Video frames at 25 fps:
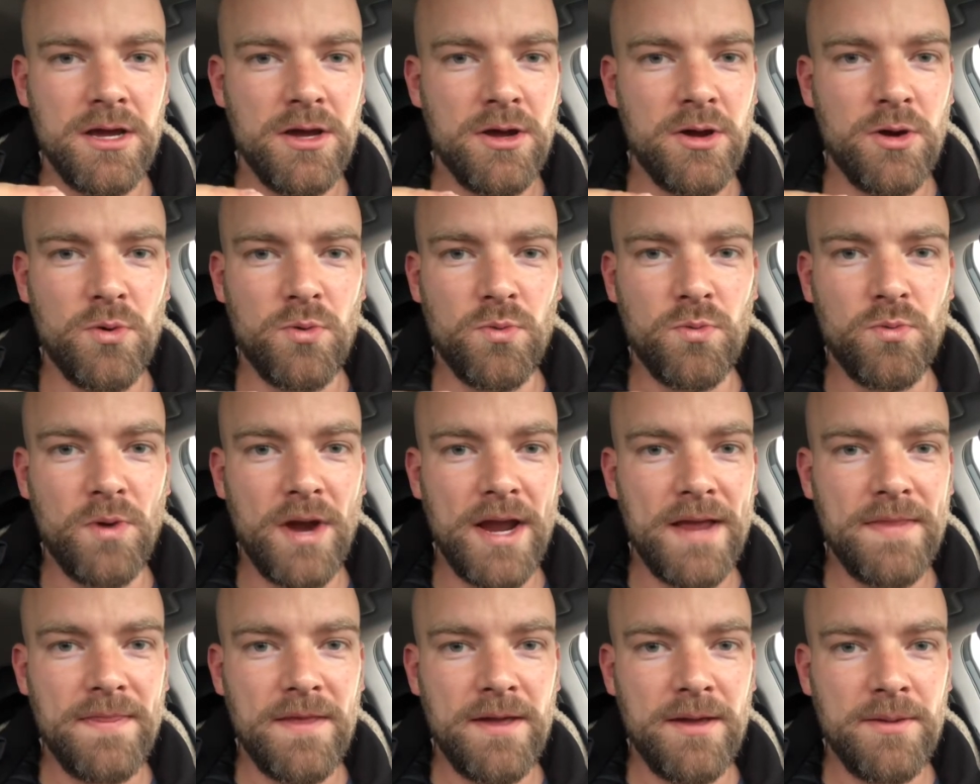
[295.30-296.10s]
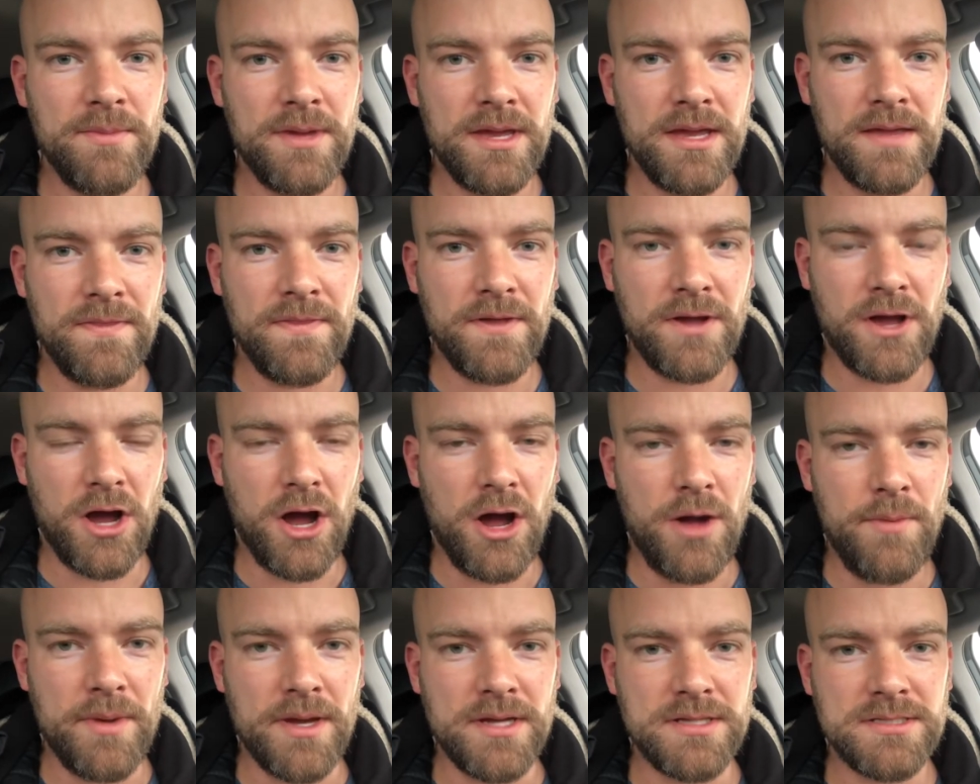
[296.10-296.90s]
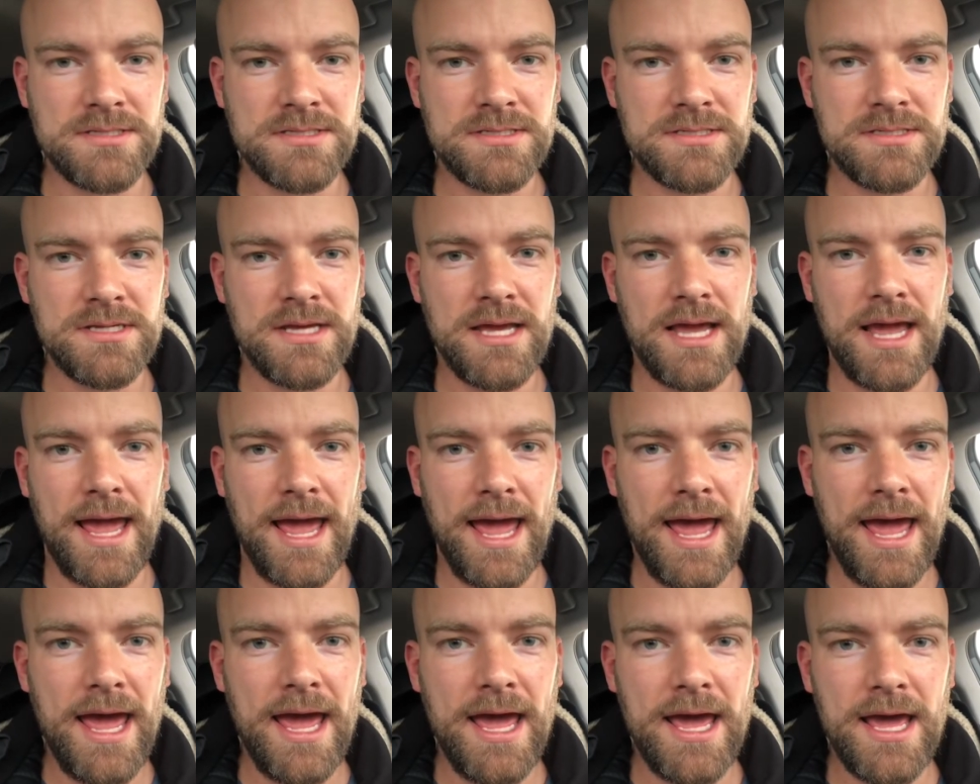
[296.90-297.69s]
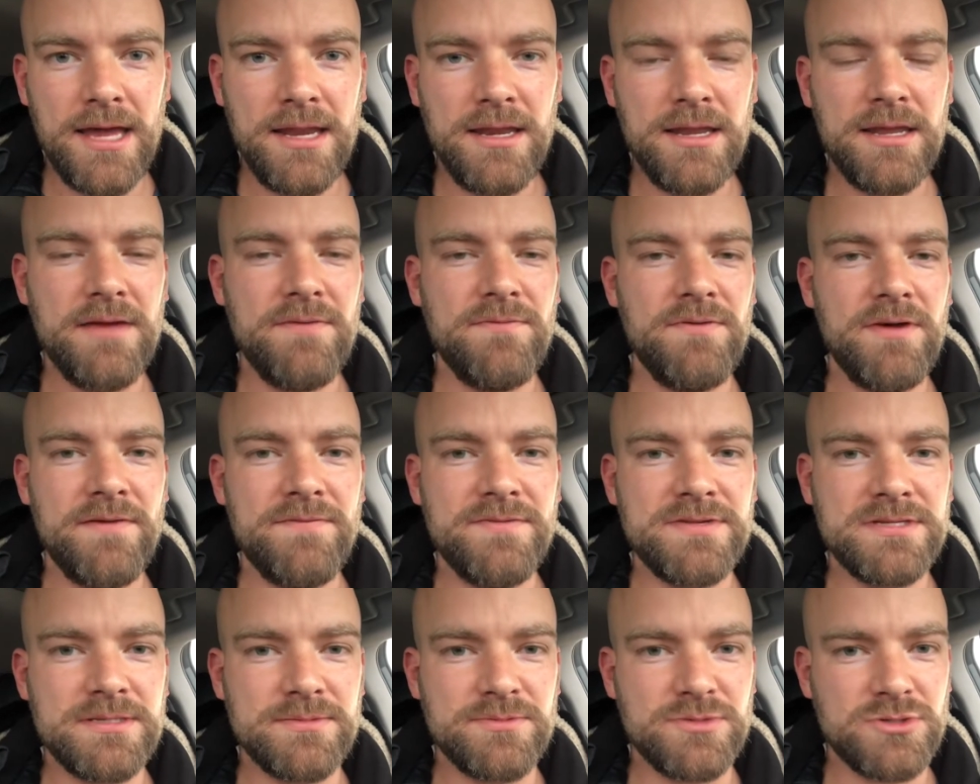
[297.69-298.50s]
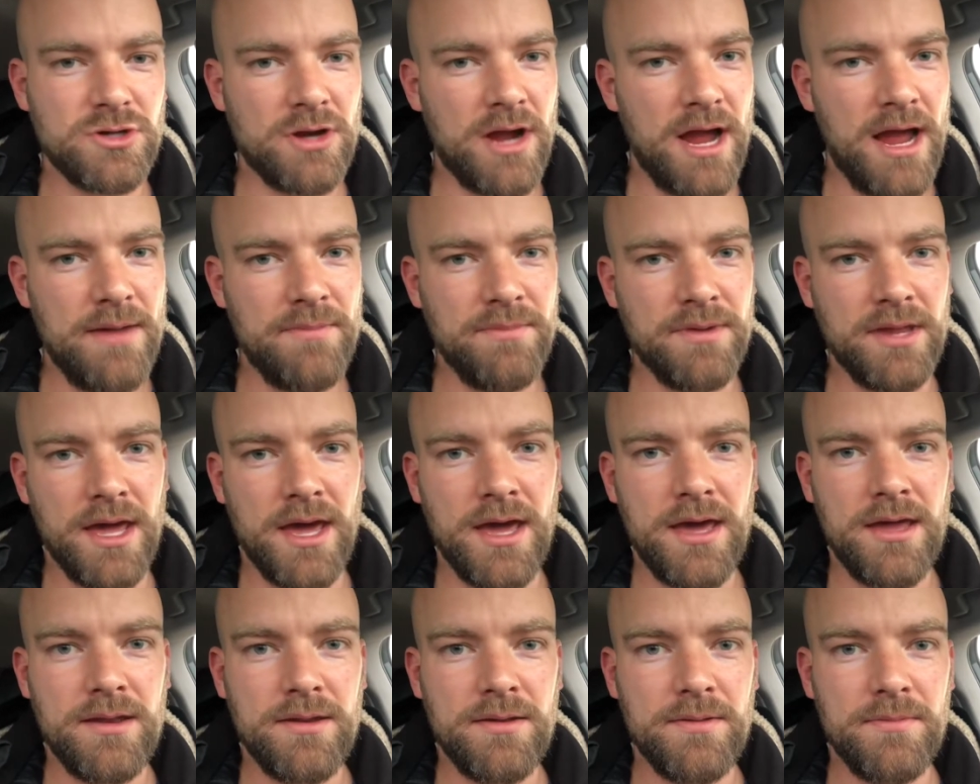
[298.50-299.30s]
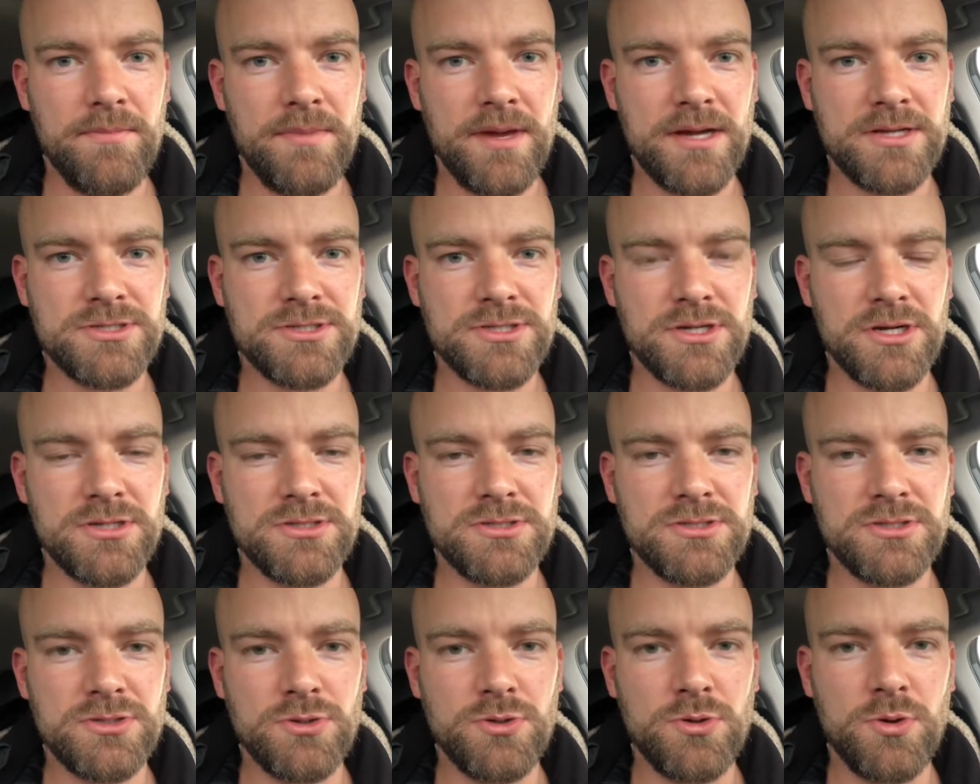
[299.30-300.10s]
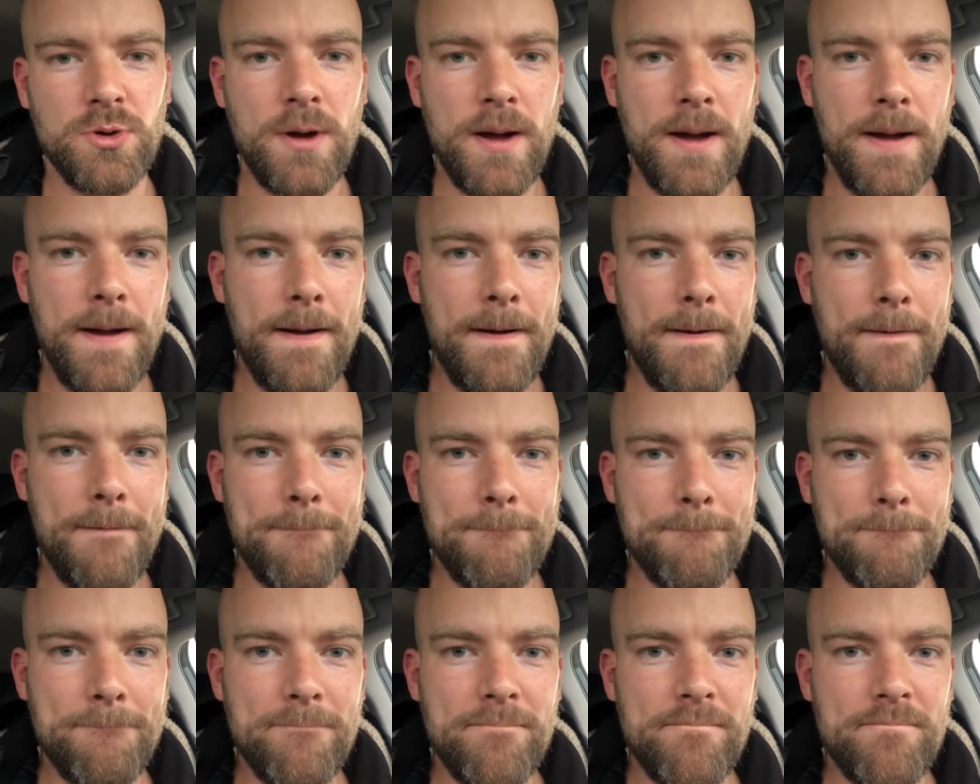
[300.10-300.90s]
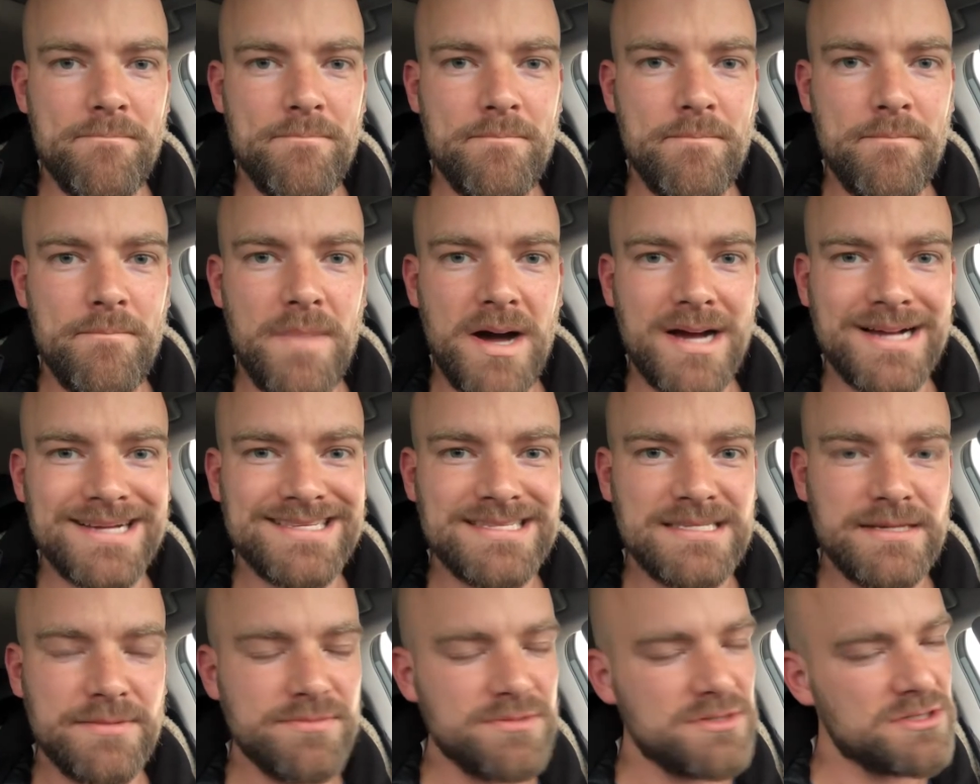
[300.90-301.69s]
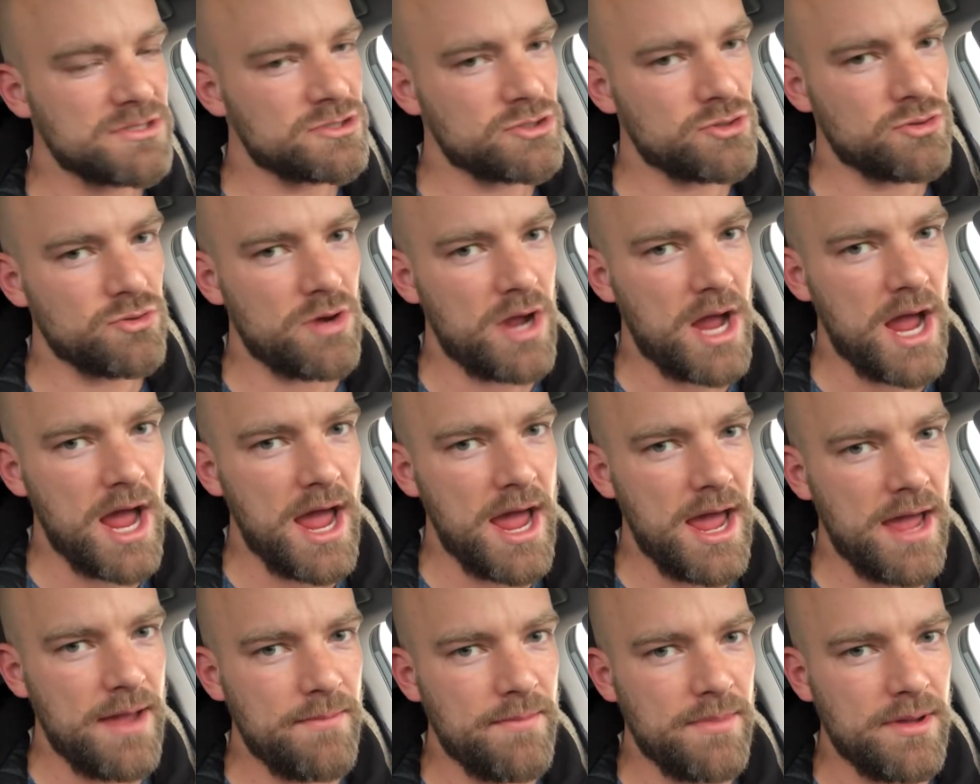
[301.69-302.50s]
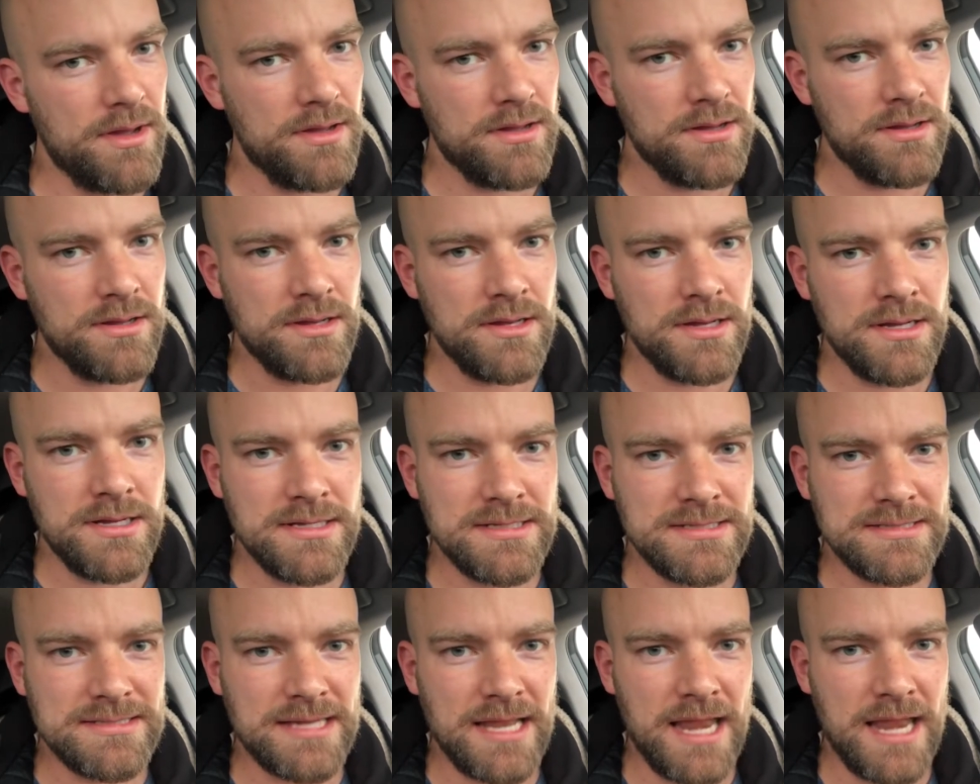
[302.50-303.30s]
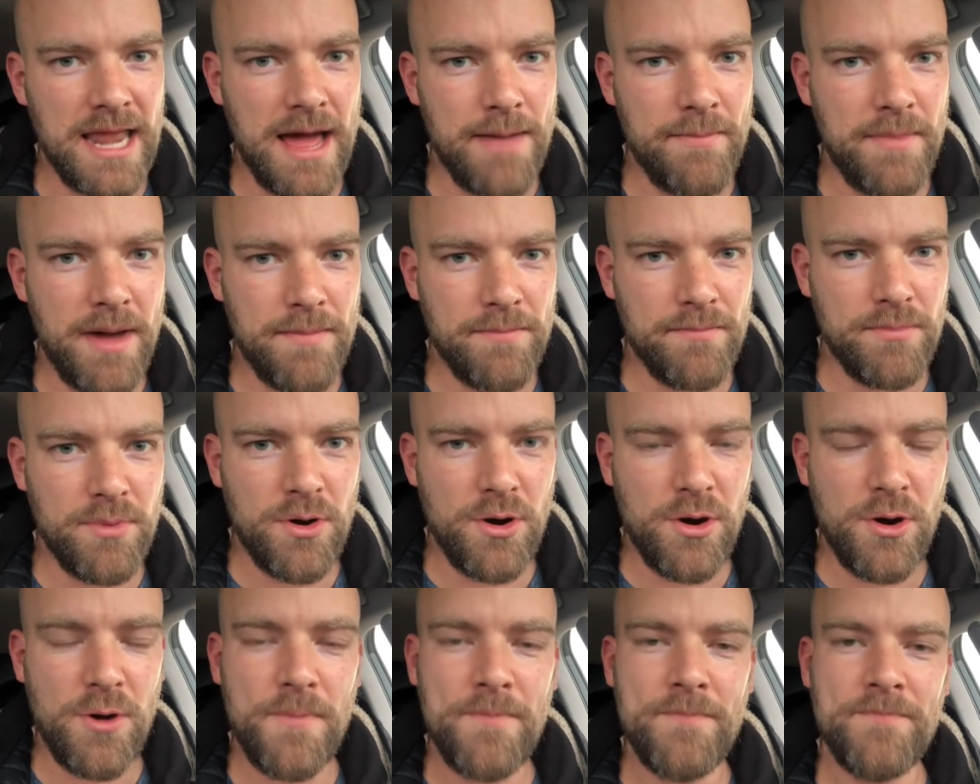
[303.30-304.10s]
write them in the comments. And if you haven't subscribed yet, make sure to mag-subscribe. Salamat po.